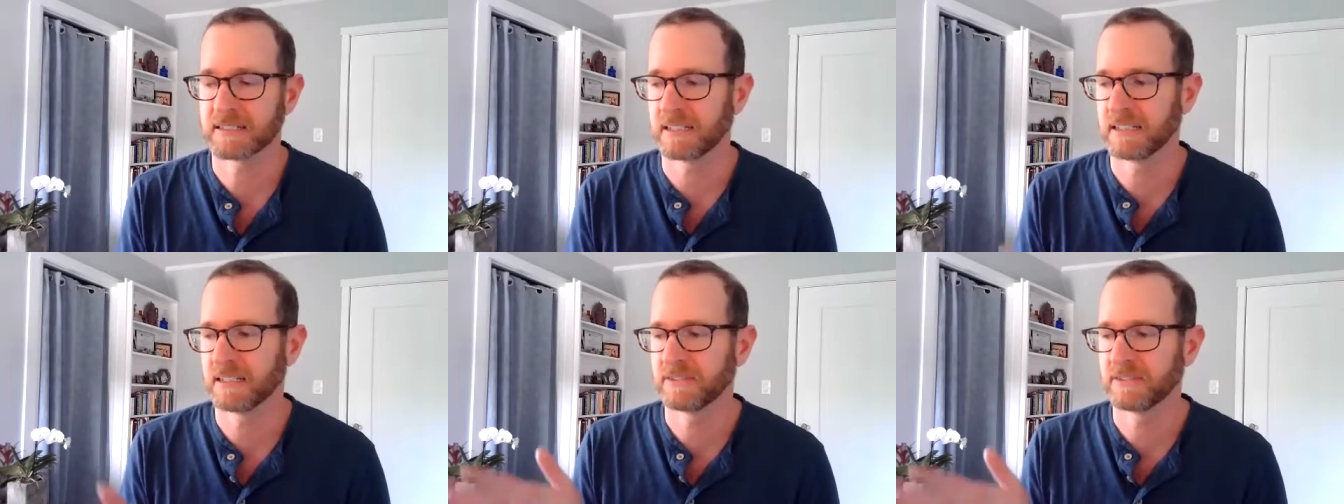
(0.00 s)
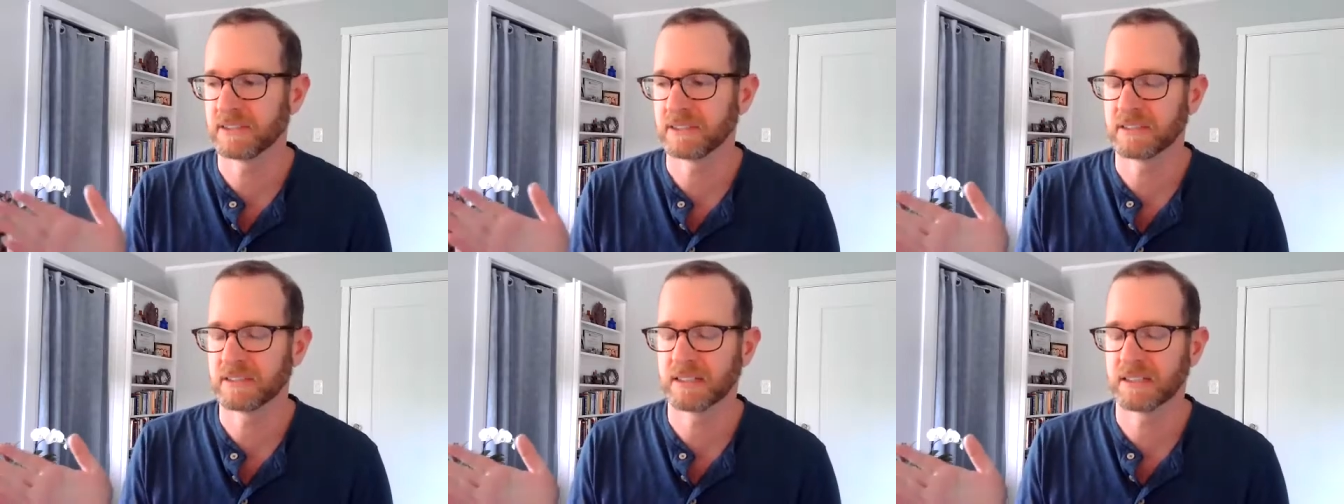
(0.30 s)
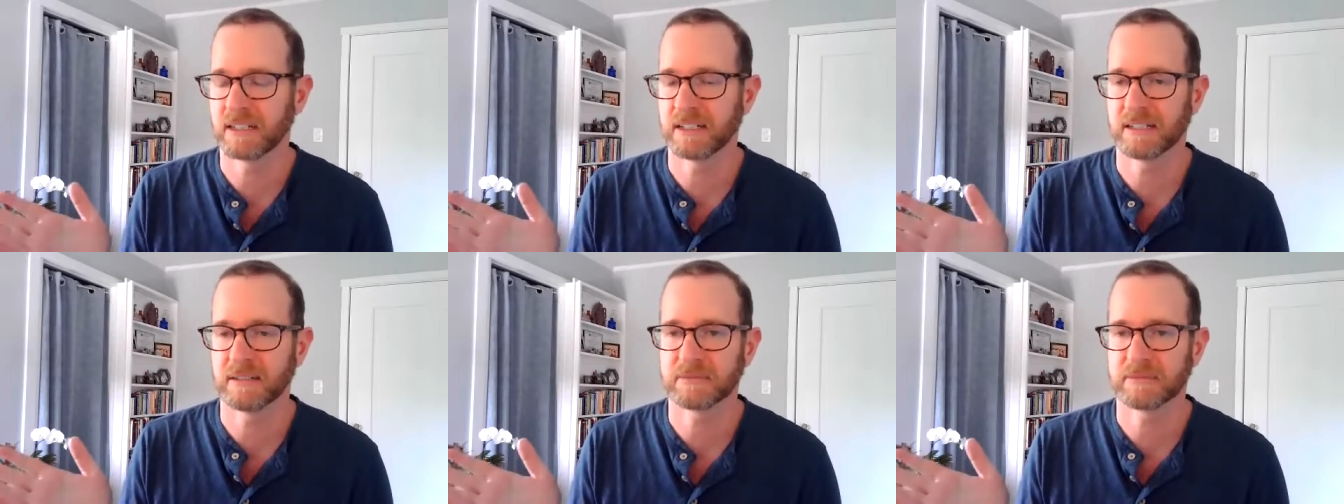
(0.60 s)
I live
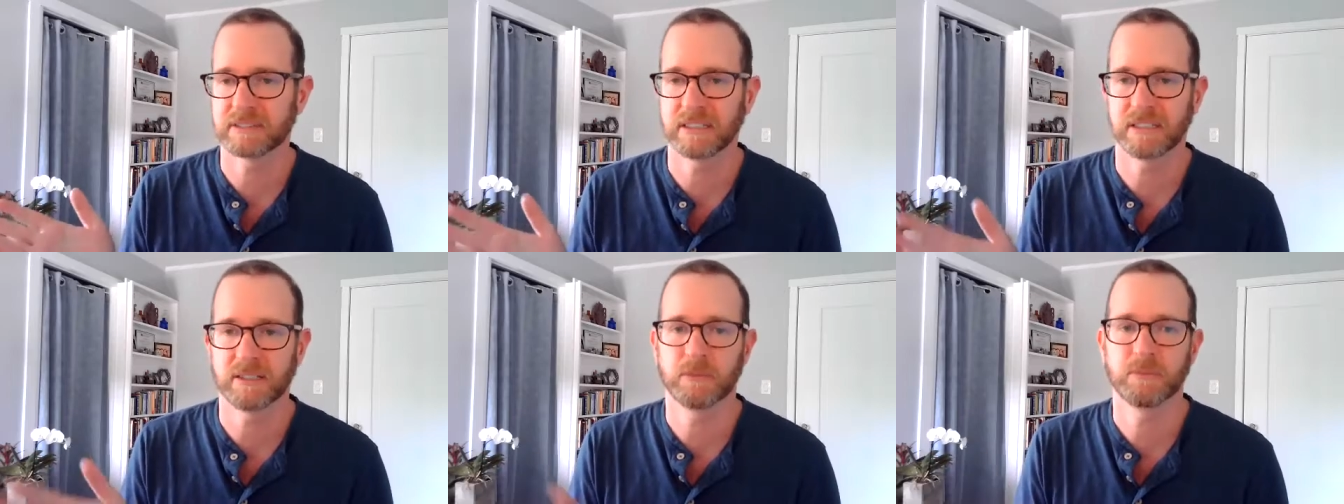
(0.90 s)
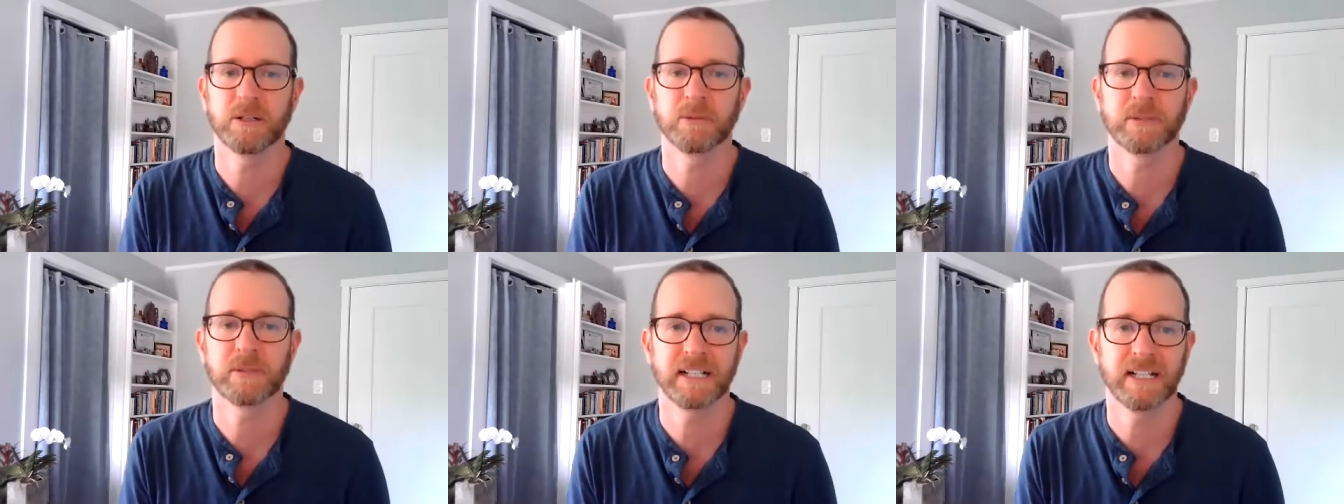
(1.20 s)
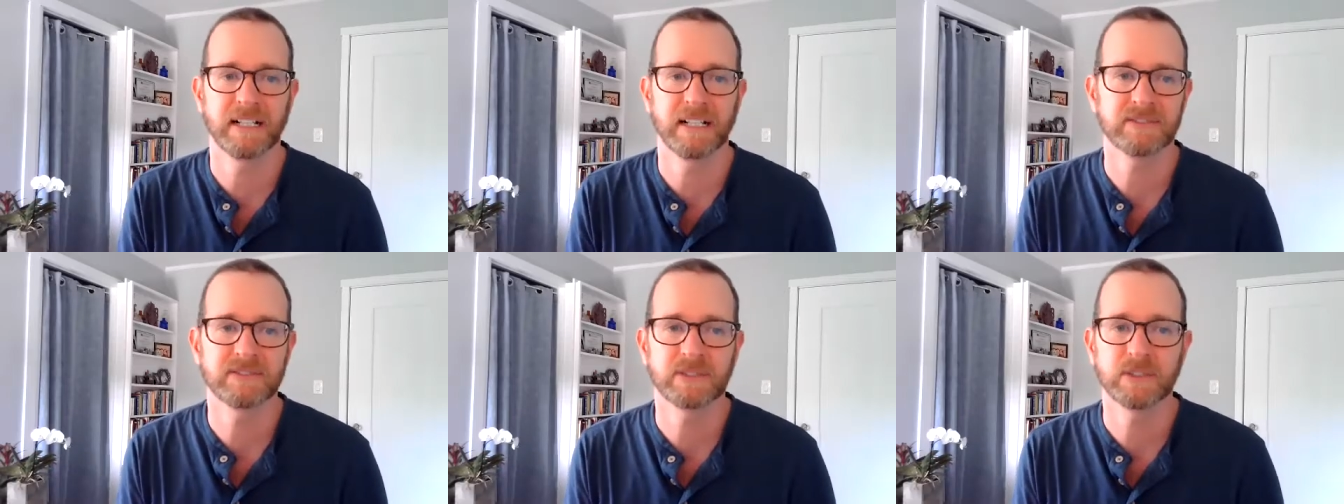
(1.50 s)
in Santa Barbara,
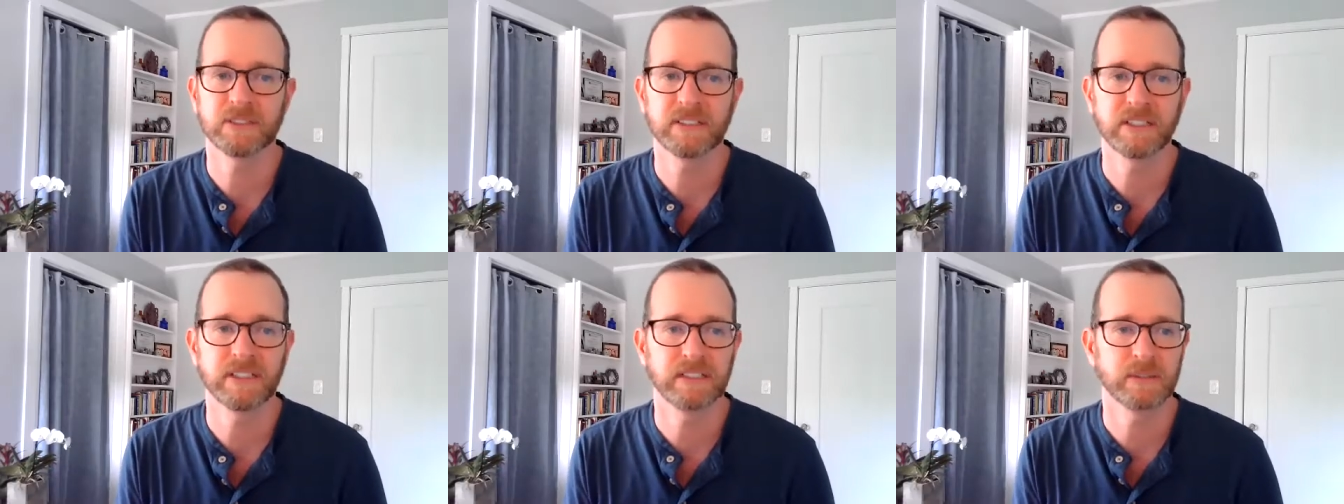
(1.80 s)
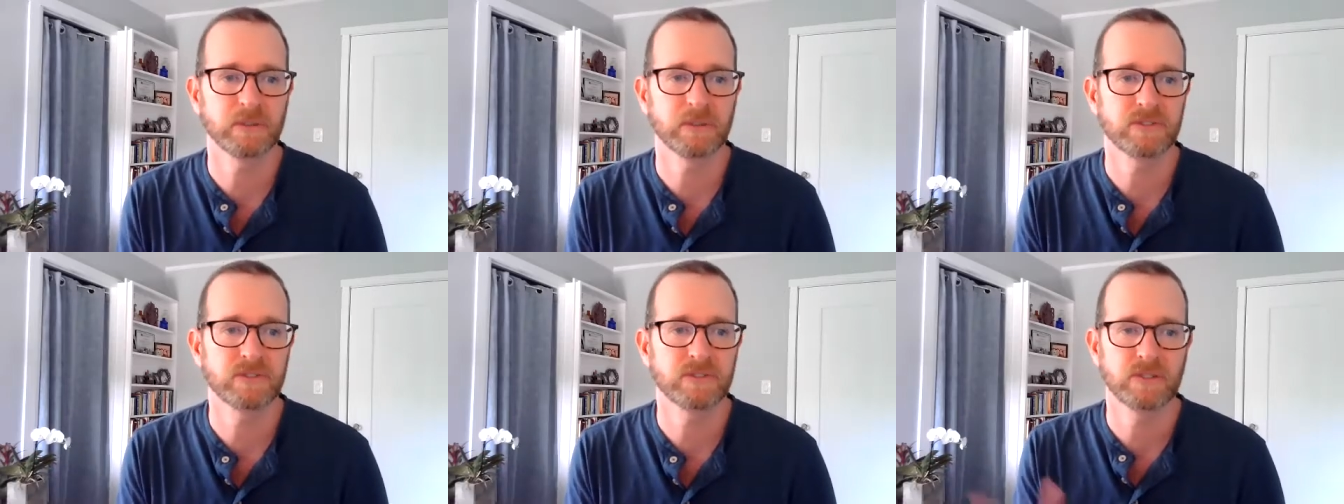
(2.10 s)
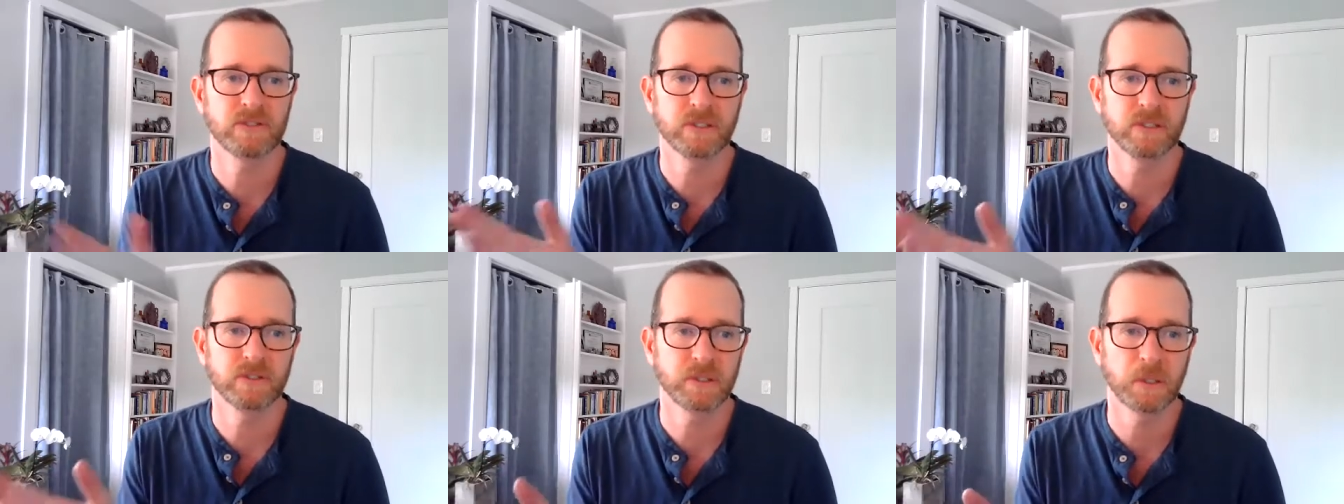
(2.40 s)
California, and there were
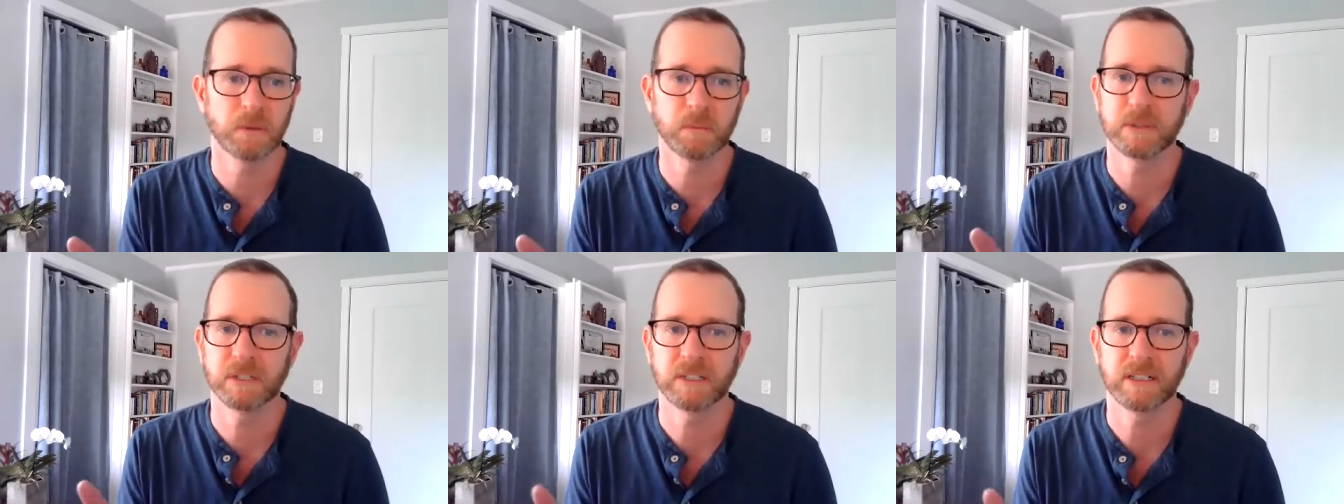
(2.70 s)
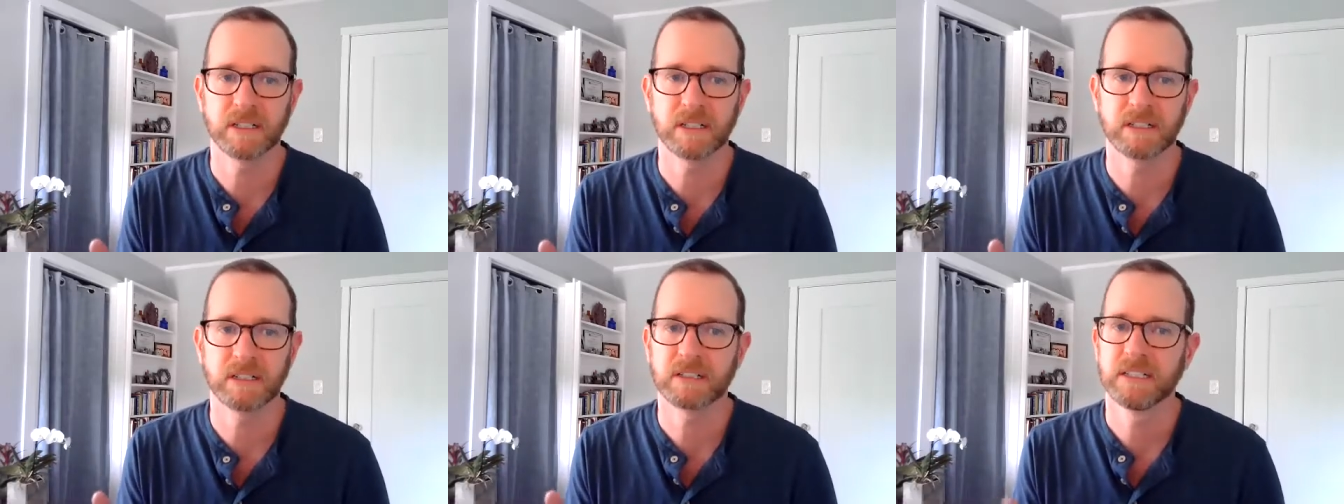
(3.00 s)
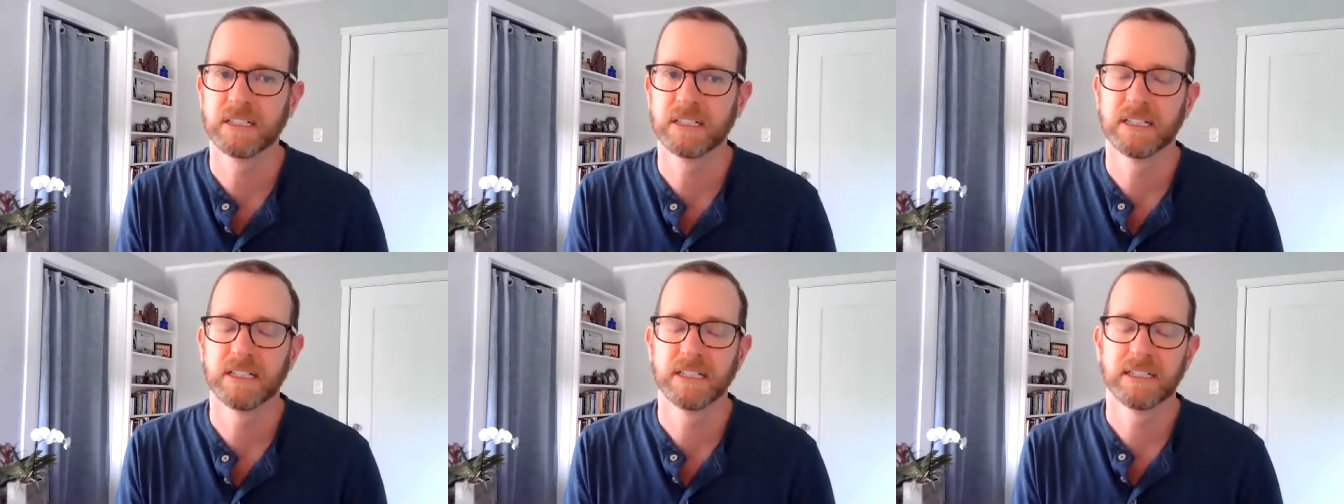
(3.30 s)
studios open here.